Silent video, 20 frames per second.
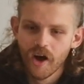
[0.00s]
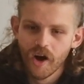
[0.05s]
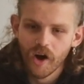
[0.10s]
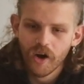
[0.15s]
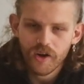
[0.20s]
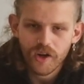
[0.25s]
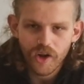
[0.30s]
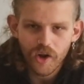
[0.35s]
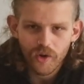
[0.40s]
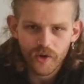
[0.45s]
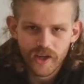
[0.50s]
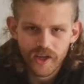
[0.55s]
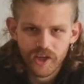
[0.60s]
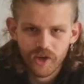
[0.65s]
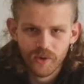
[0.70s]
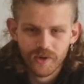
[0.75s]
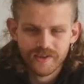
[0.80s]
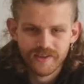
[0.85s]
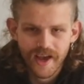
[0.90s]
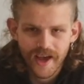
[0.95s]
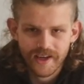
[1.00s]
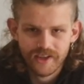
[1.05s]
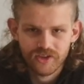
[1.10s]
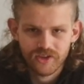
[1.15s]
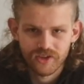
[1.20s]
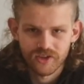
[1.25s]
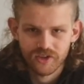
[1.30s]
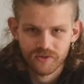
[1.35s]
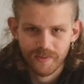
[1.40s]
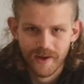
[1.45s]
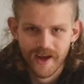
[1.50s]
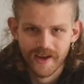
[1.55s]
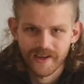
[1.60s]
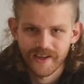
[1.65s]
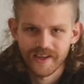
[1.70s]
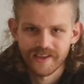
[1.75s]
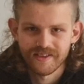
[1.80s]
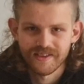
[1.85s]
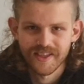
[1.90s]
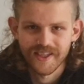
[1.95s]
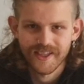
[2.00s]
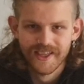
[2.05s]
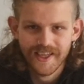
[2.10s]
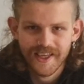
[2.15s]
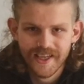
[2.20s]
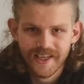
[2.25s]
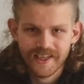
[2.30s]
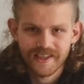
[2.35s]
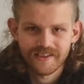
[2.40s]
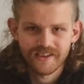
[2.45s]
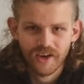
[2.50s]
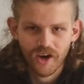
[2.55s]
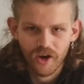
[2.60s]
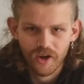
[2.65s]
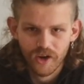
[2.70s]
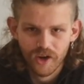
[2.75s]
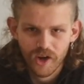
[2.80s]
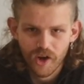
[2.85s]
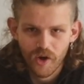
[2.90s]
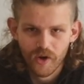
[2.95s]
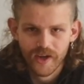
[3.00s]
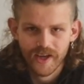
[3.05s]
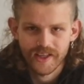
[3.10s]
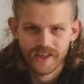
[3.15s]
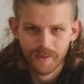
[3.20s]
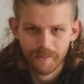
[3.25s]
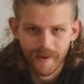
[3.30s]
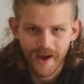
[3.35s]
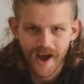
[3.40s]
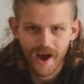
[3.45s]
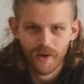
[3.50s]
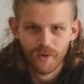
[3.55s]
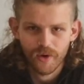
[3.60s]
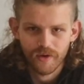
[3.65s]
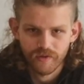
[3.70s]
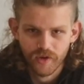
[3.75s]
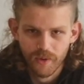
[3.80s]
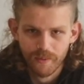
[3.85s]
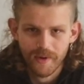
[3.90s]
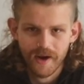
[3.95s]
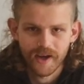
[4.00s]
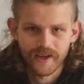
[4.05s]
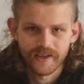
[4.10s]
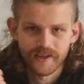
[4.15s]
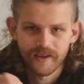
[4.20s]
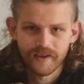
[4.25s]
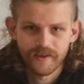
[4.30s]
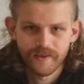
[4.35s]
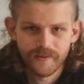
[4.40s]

Unlocking your attention span is the key to unlocking the power of your mind.